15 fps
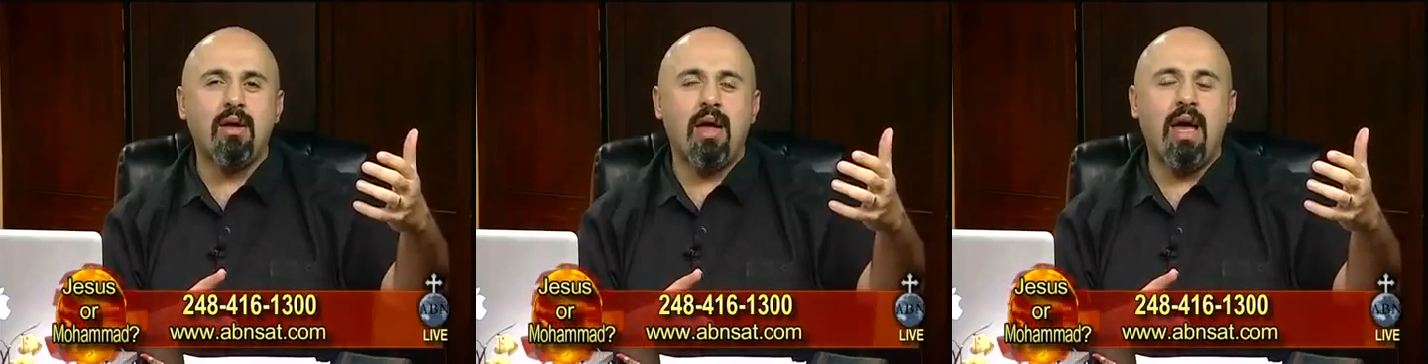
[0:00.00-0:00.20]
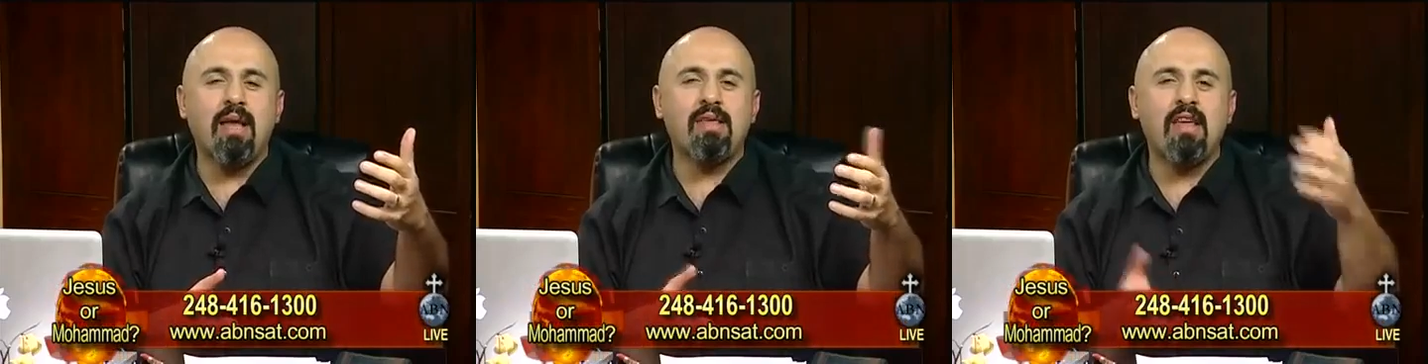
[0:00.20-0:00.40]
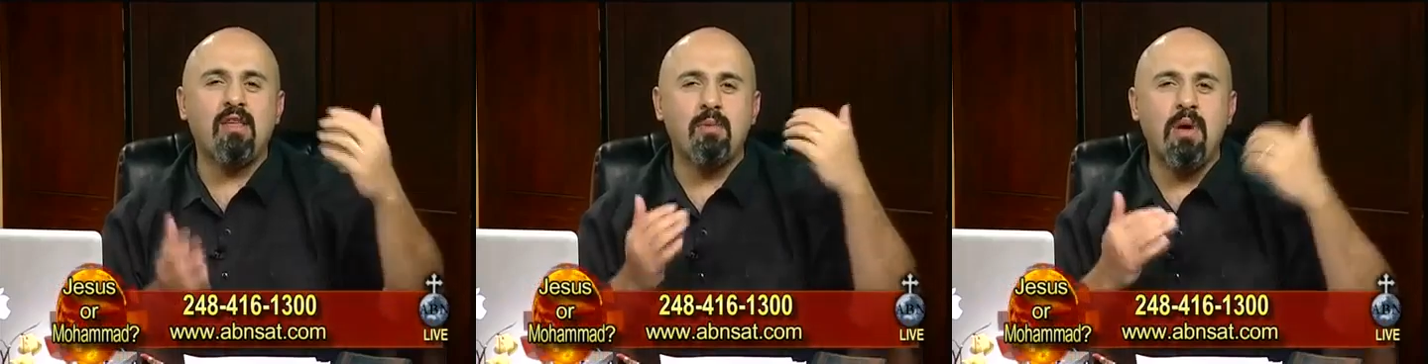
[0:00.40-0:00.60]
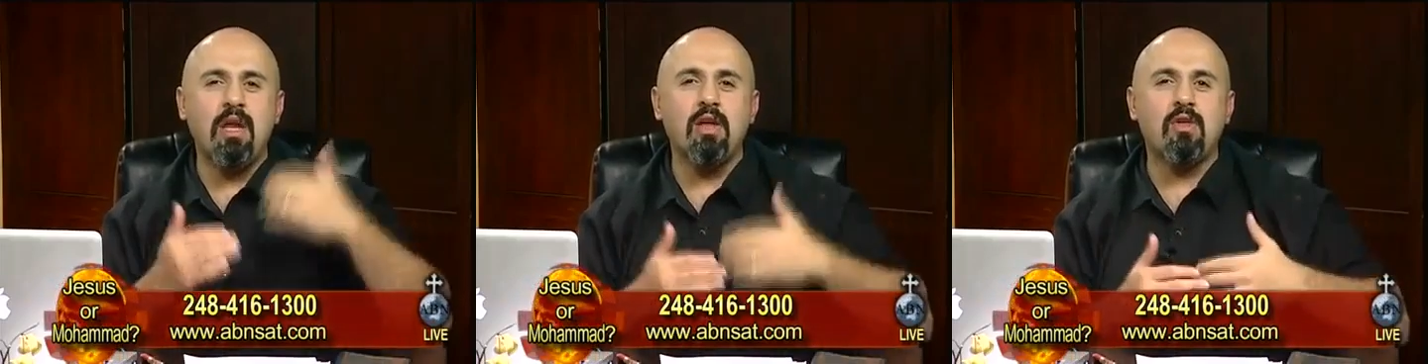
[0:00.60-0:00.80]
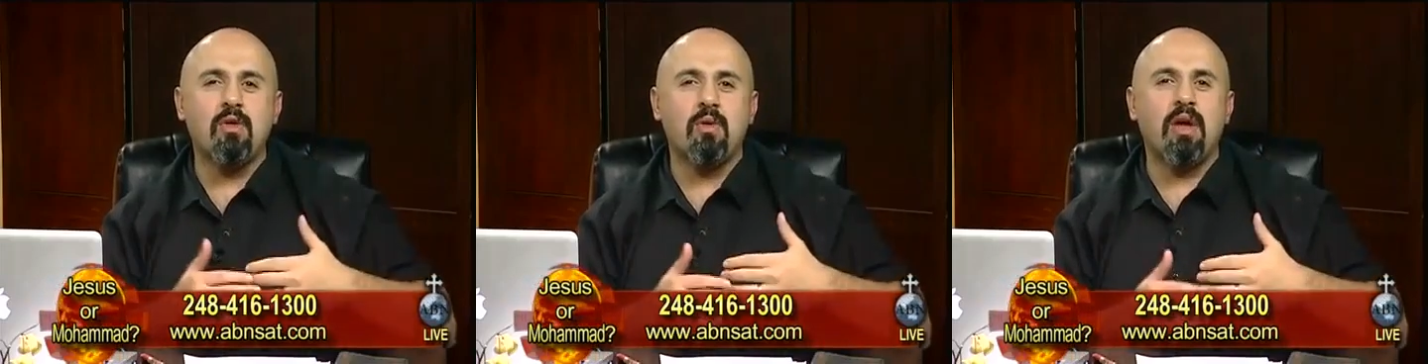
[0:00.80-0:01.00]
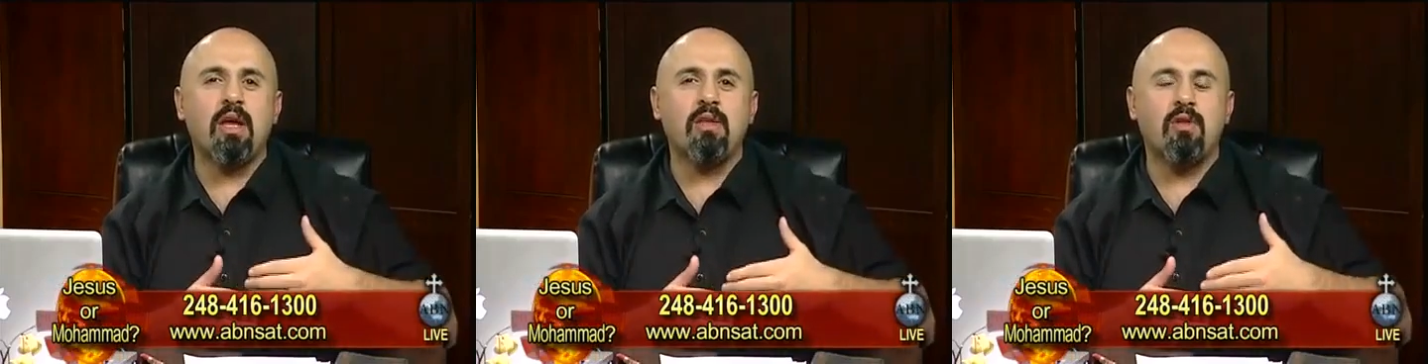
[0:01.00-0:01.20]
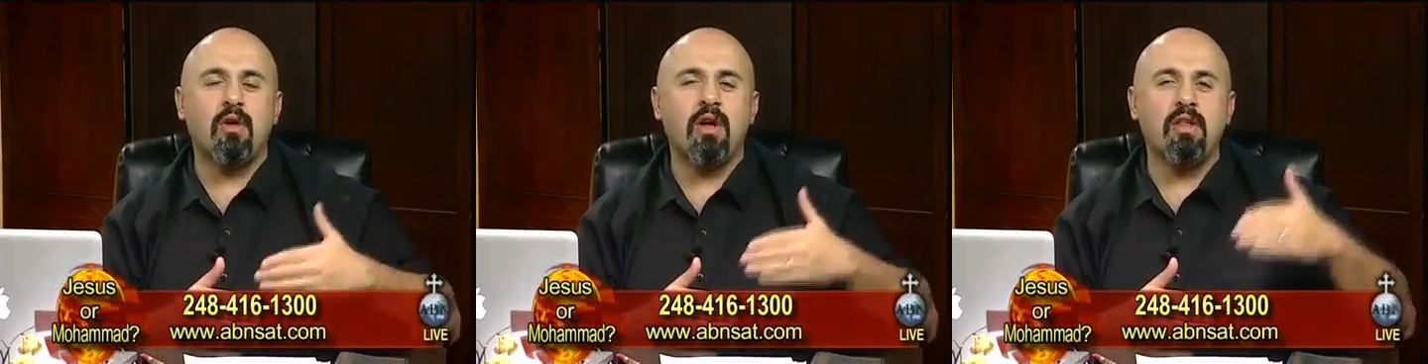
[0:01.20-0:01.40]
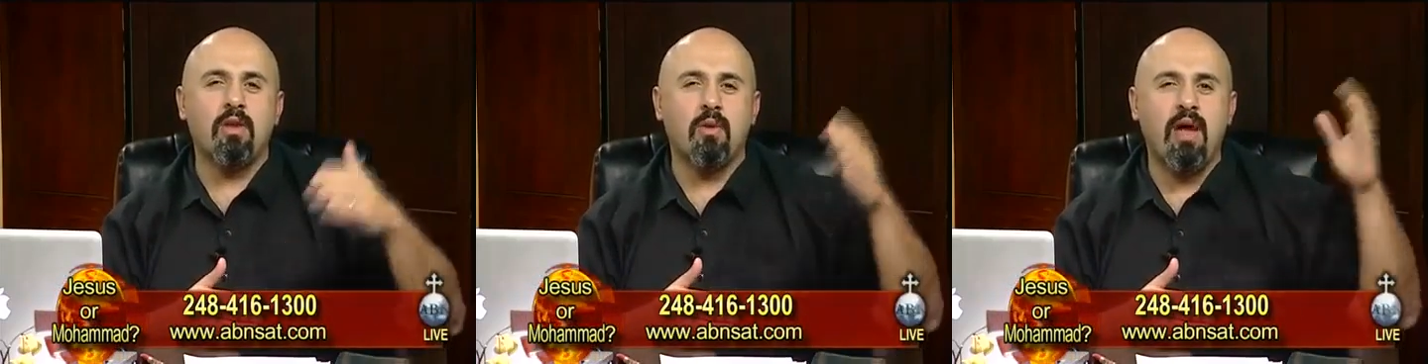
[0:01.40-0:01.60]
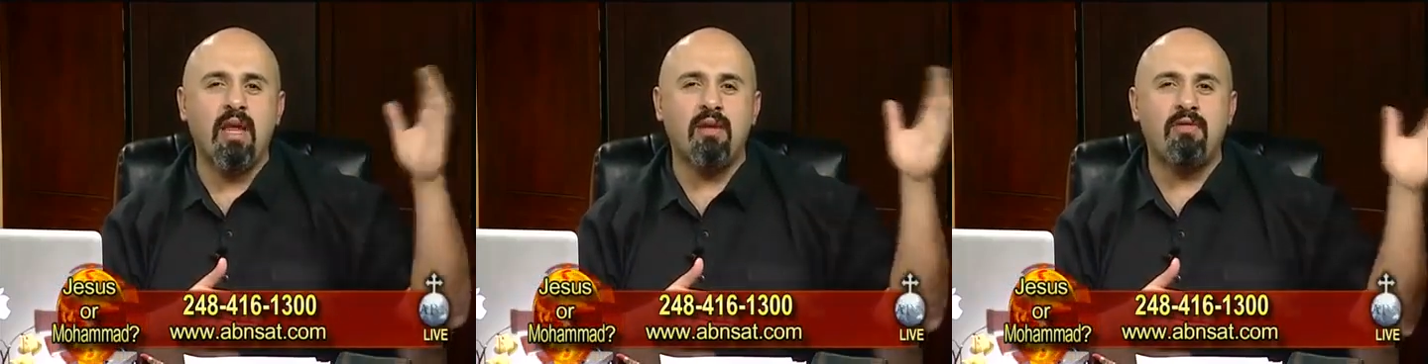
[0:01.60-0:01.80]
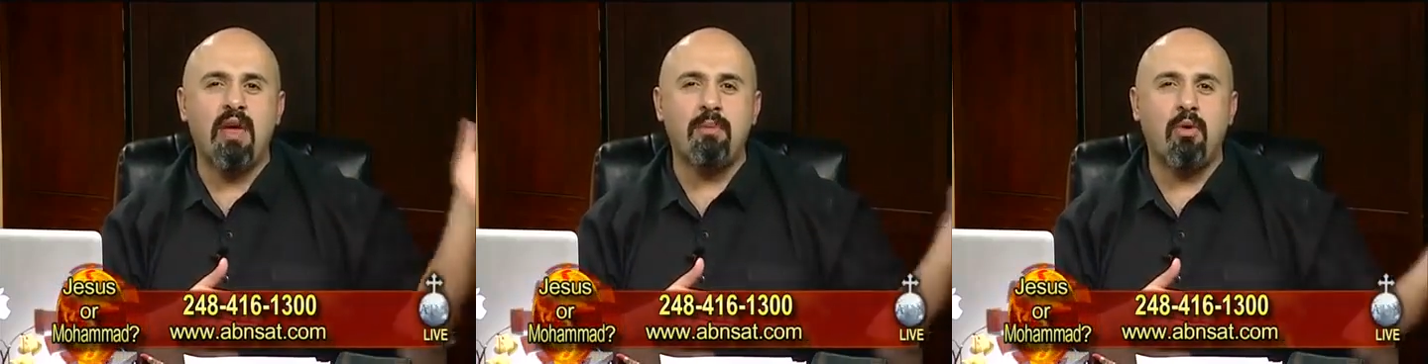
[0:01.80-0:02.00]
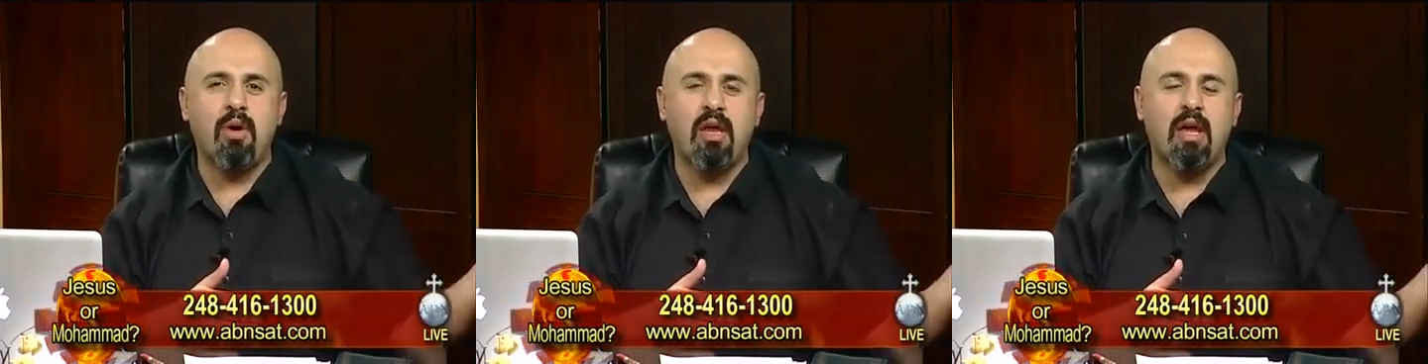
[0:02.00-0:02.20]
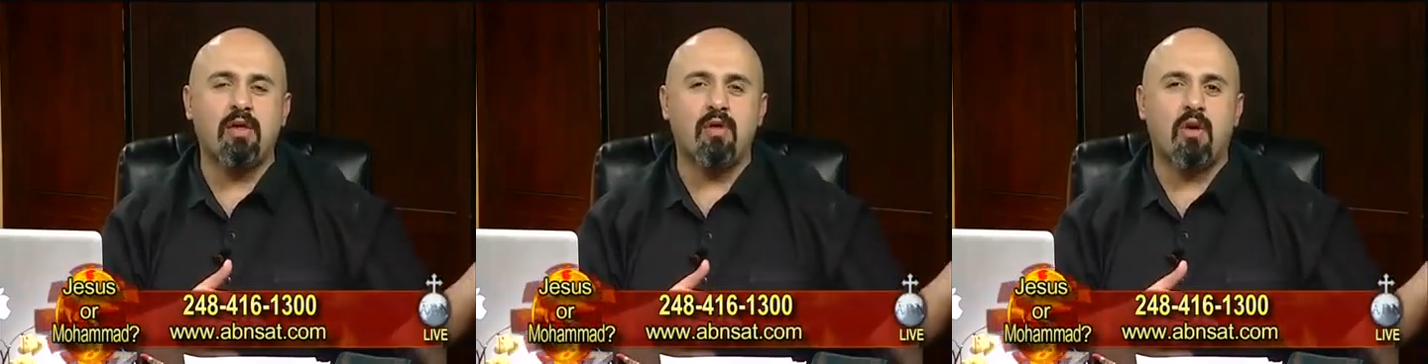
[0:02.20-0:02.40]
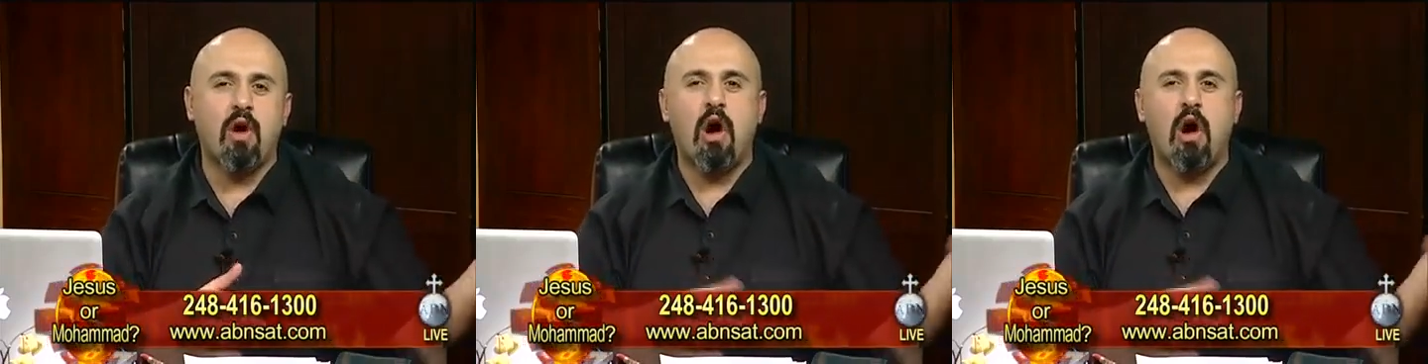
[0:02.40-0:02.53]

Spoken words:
as he's ministering during the reign of Nebuchadnezzar